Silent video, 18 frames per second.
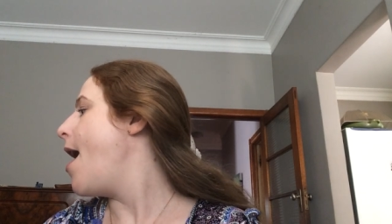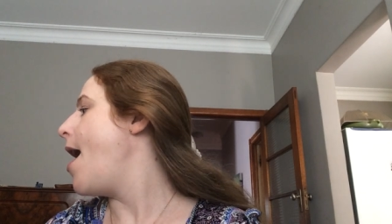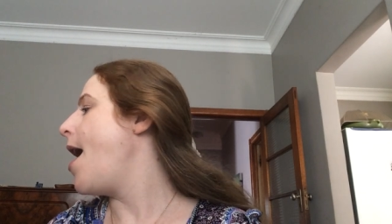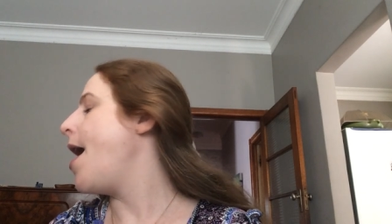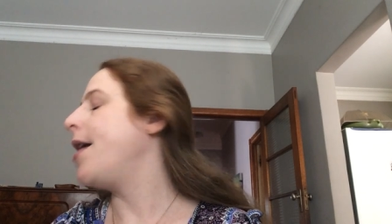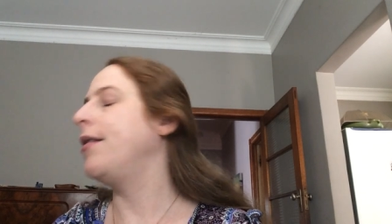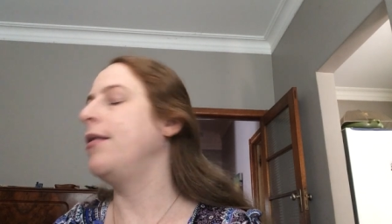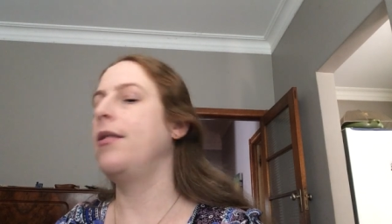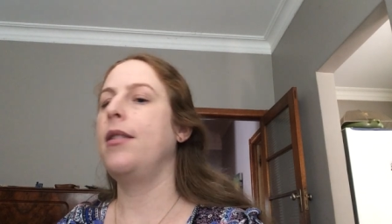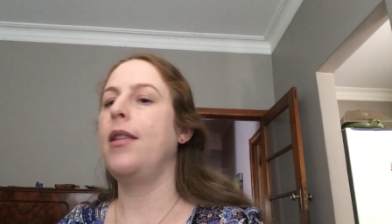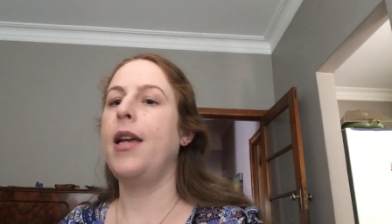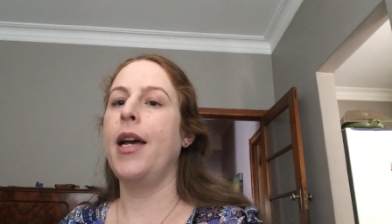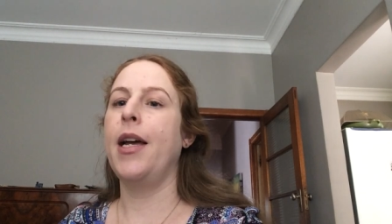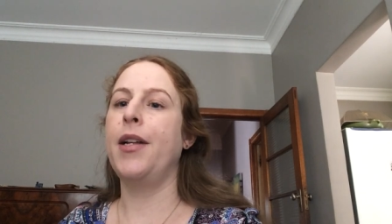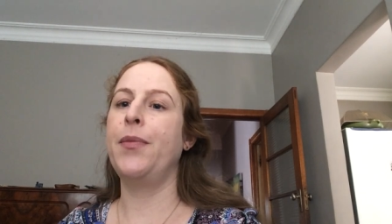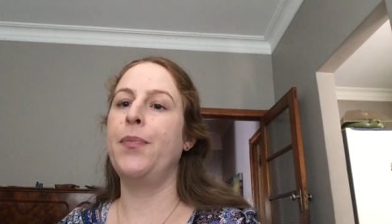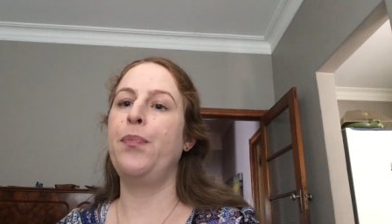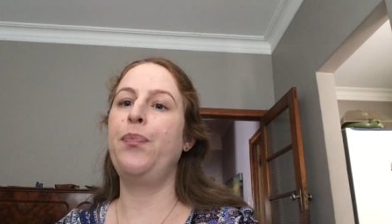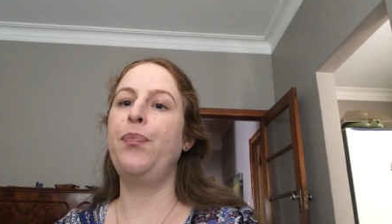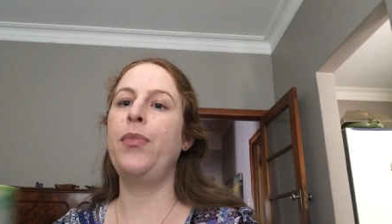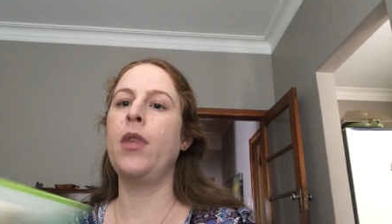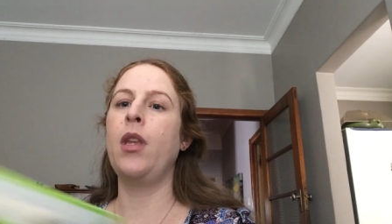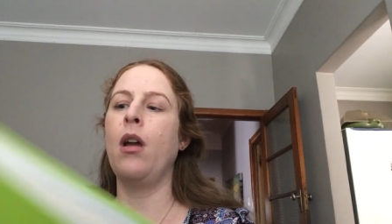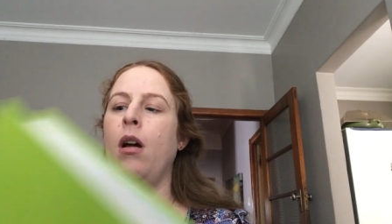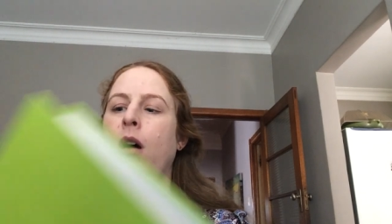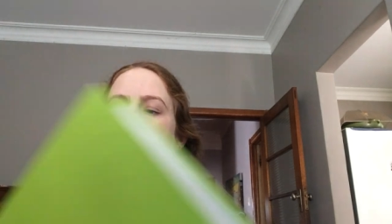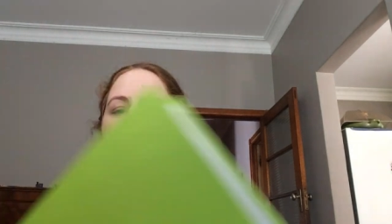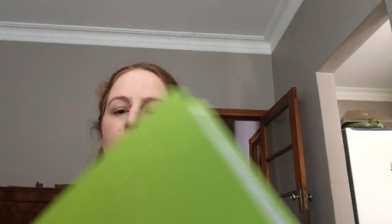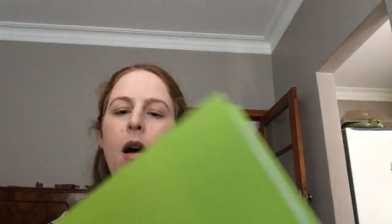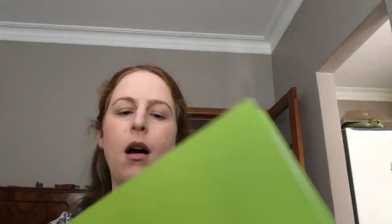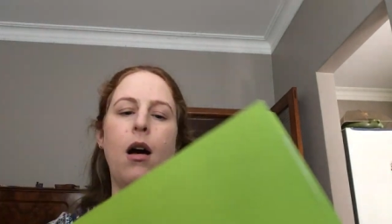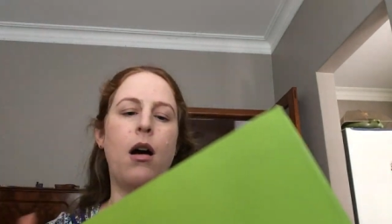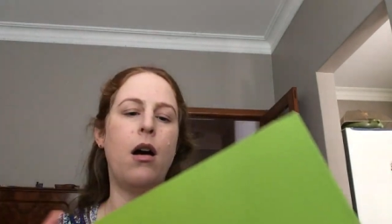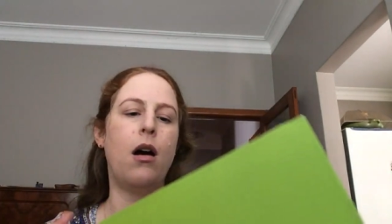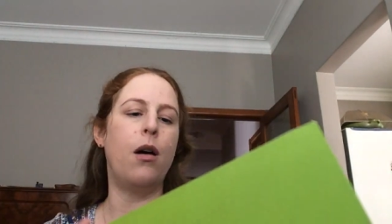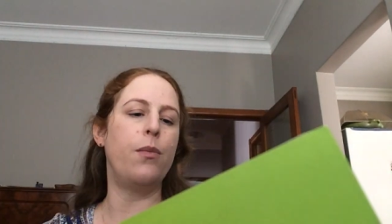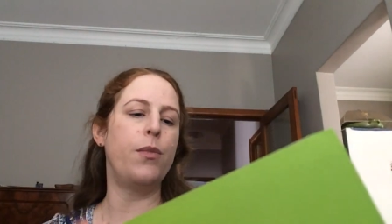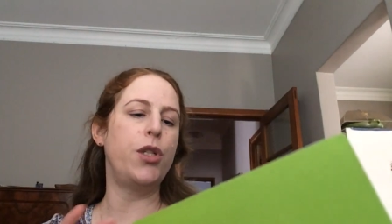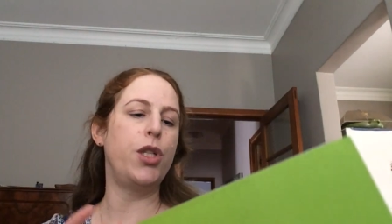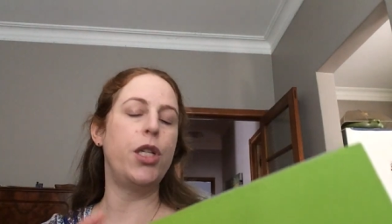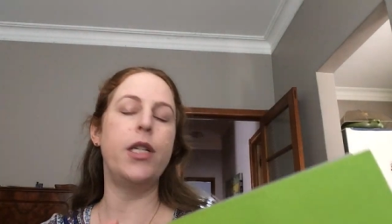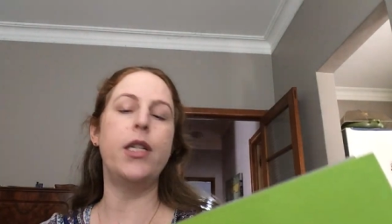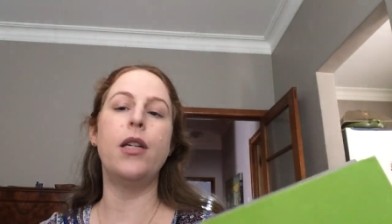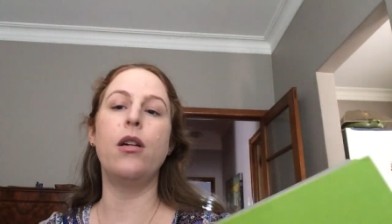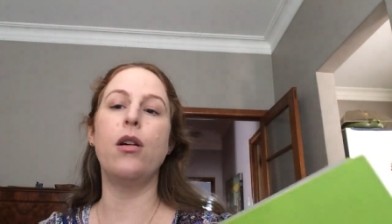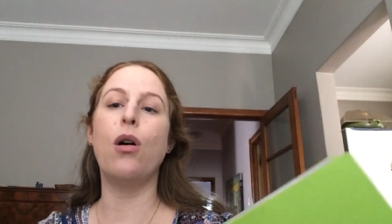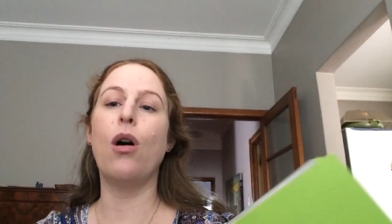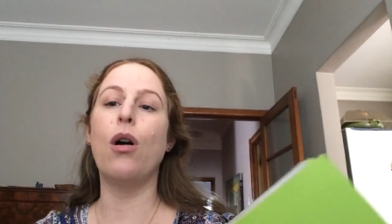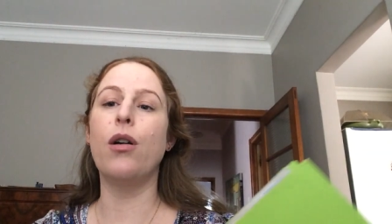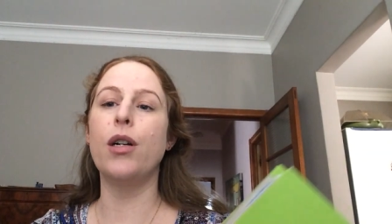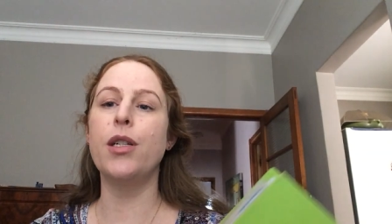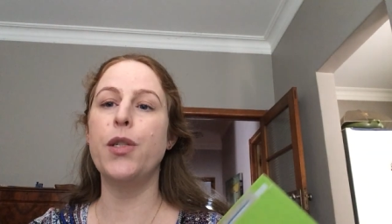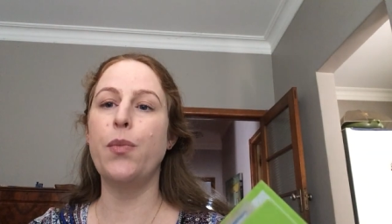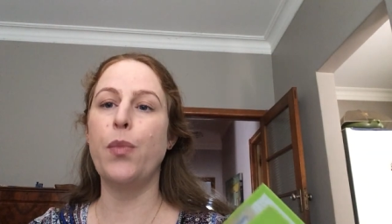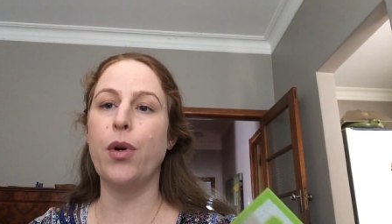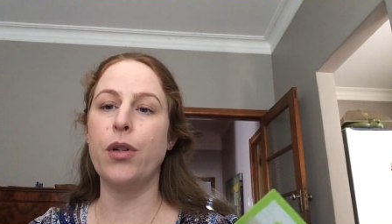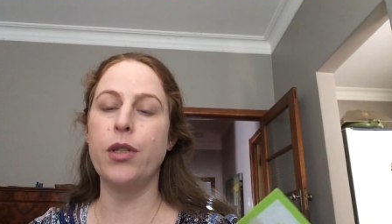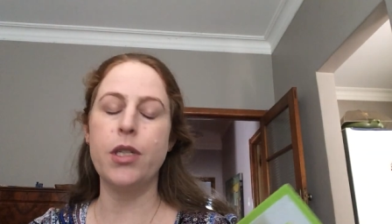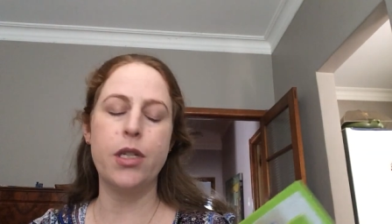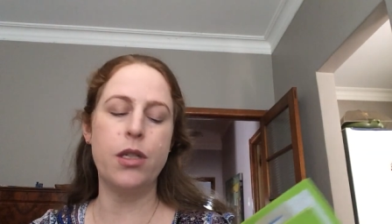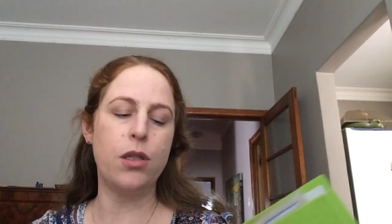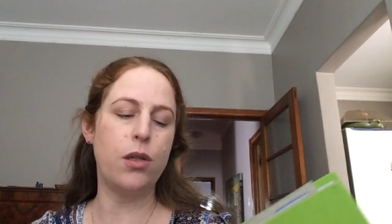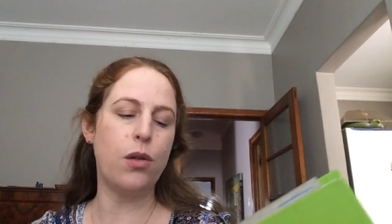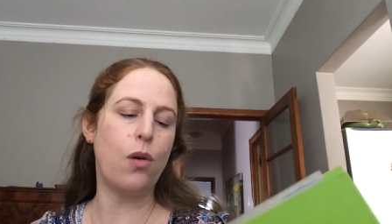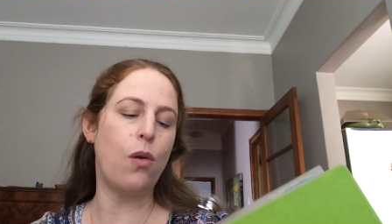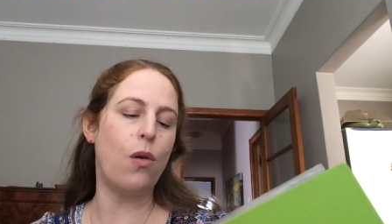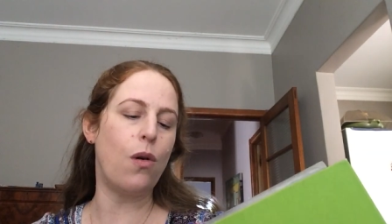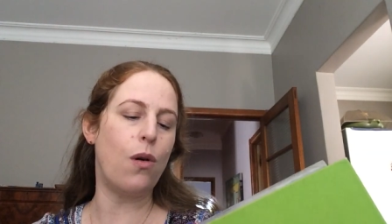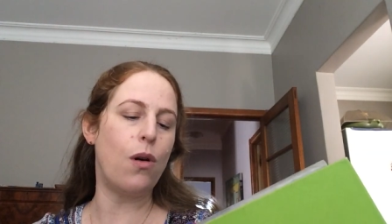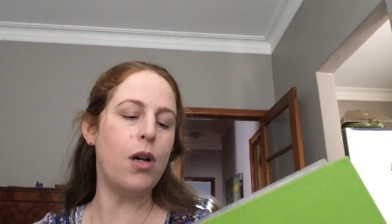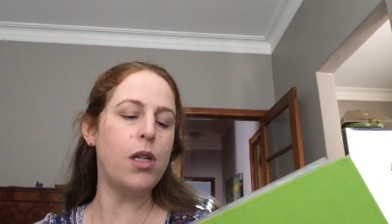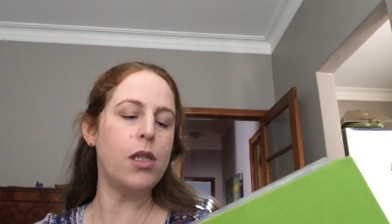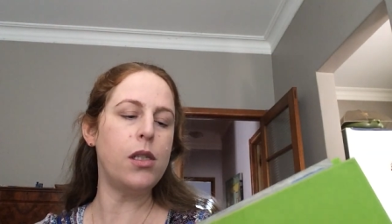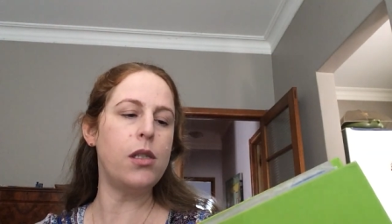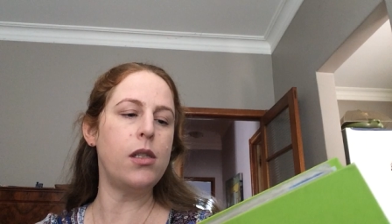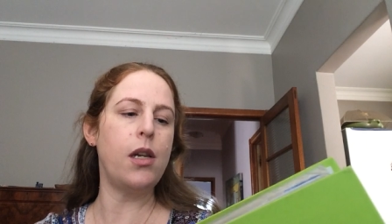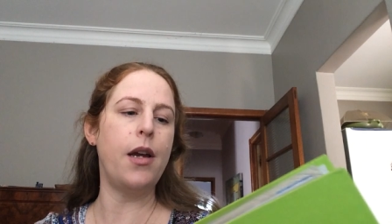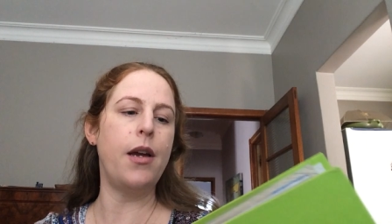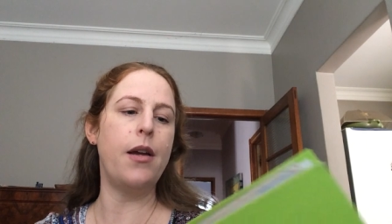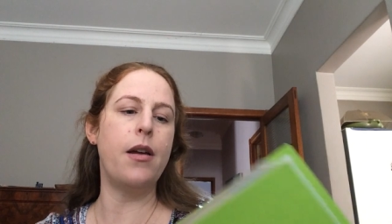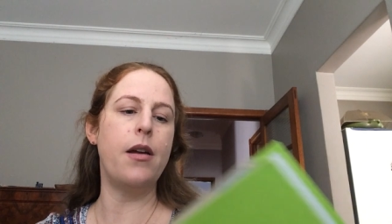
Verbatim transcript: and then um, she did a correspondence course